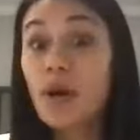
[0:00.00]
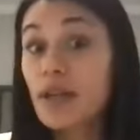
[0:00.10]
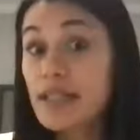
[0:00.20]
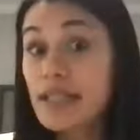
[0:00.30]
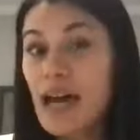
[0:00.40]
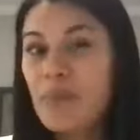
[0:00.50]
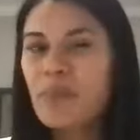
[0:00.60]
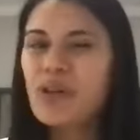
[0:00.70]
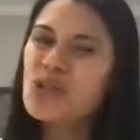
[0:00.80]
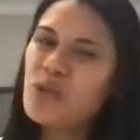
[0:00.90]
up on a
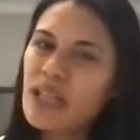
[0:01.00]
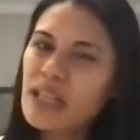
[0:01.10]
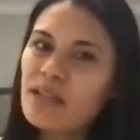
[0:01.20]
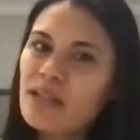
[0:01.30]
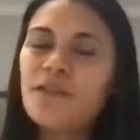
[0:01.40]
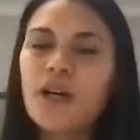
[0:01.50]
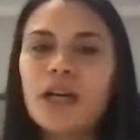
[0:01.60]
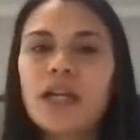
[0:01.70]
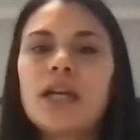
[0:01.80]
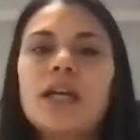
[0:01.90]
step, but doing it a little
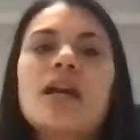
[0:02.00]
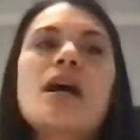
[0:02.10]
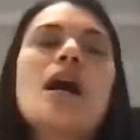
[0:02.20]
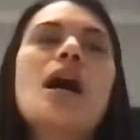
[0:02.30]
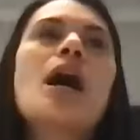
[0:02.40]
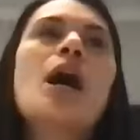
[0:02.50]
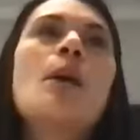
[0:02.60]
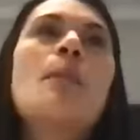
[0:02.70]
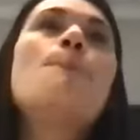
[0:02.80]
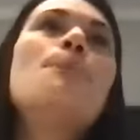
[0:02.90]
funky.
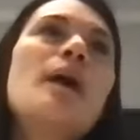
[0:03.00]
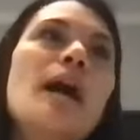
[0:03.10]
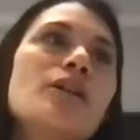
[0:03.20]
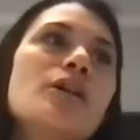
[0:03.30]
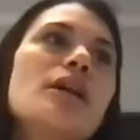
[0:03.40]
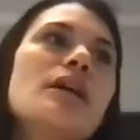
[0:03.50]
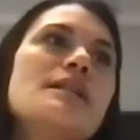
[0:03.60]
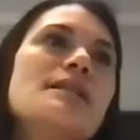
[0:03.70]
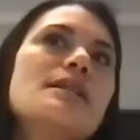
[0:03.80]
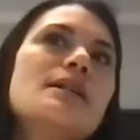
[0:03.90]
But
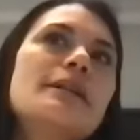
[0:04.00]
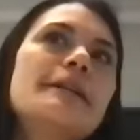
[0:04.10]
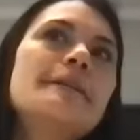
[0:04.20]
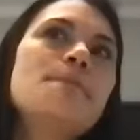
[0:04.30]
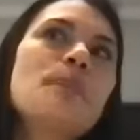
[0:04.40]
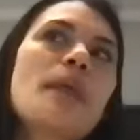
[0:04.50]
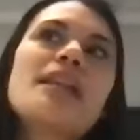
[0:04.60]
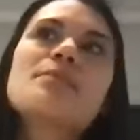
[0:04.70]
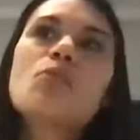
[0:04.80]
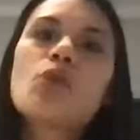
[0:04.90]
it's
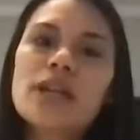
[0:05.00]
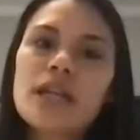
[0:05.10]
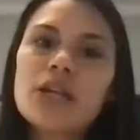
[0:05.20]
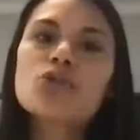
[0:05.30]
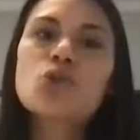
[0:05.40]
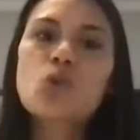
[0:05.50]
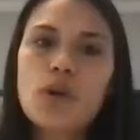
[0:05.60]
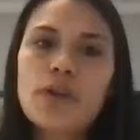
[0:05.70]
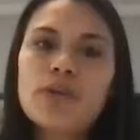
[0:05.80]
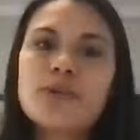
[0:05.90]
more geared
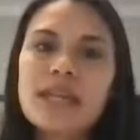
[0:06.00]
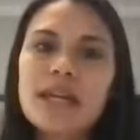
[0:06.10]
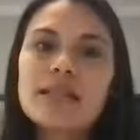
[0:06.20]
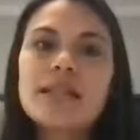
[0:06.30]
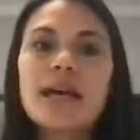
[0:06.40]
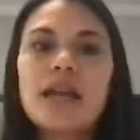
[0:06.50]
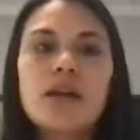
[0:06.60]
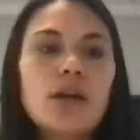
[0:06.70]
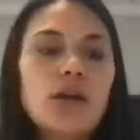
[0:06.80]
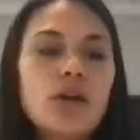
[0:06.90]
toward those kids
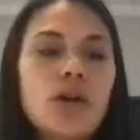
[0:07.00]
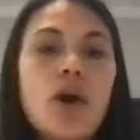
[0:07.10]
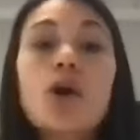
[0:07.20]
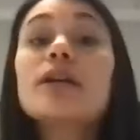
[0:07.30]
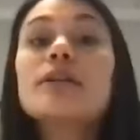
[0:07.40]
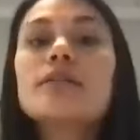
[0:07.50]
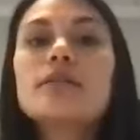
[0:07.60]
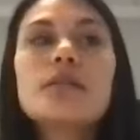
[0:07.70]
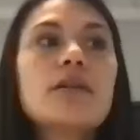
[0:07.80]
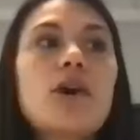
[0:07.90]
that aren't
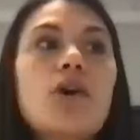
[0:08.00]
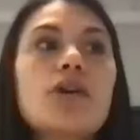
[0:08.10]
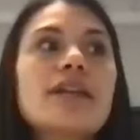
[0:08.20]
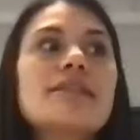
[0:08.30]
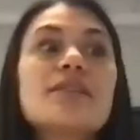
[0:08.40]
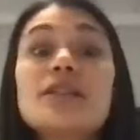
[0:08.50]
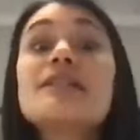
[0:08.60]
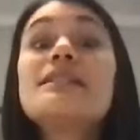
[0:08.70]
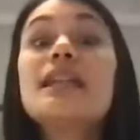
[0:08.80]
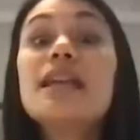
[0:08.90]
aren't necessarily
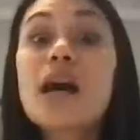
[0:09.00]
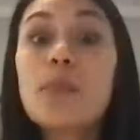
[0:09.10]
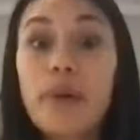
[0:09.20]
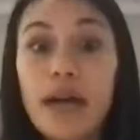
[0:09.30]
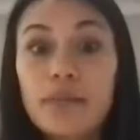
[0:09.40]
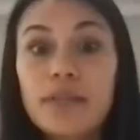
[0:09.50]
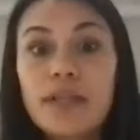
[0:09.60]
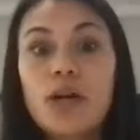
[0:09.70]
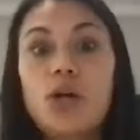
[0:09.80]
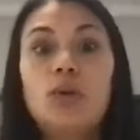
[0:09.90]
sitting up by
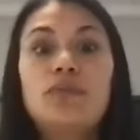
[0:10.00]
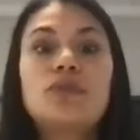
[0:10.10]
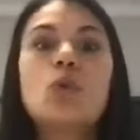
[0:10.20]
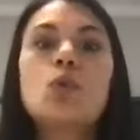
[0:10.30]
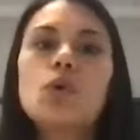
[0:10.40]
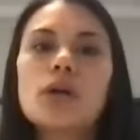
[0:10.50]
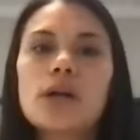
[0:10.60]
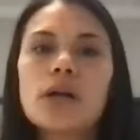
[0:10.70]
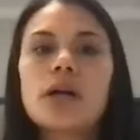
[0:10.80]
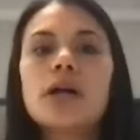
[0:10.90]
themselves,
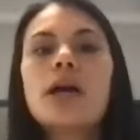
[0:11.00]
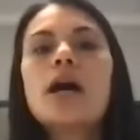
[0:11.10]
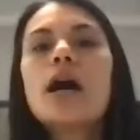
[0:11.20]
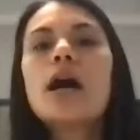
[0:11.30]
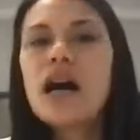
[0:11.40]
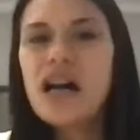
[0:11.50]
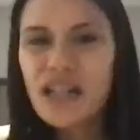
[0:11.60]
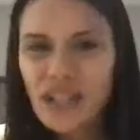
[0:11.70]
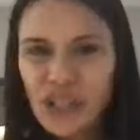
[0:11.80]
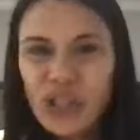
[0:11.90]
or
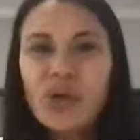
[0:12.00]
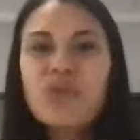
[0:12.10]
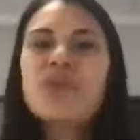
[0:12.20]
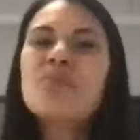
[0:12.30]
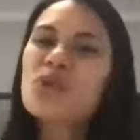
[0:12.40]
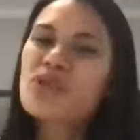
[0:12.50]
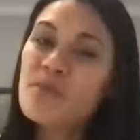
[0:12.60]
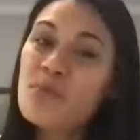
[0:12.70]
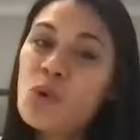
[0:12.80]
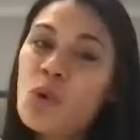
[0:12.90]

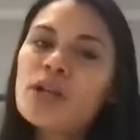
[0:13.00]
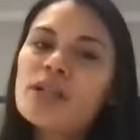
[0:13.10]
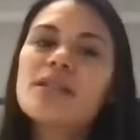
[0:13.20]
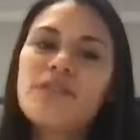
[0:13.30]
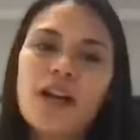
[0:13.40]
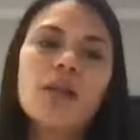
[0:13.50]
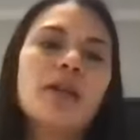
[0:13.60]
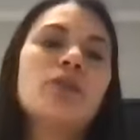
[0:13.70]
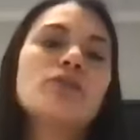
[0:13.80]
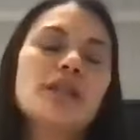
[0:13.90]
the more
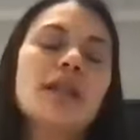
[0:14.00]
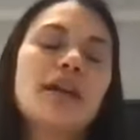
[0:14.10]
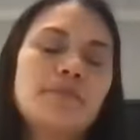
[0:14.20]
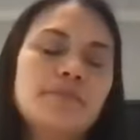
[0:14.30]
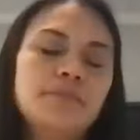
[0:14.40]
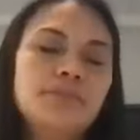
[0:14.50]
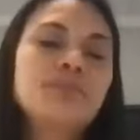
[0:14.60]
developmental delay.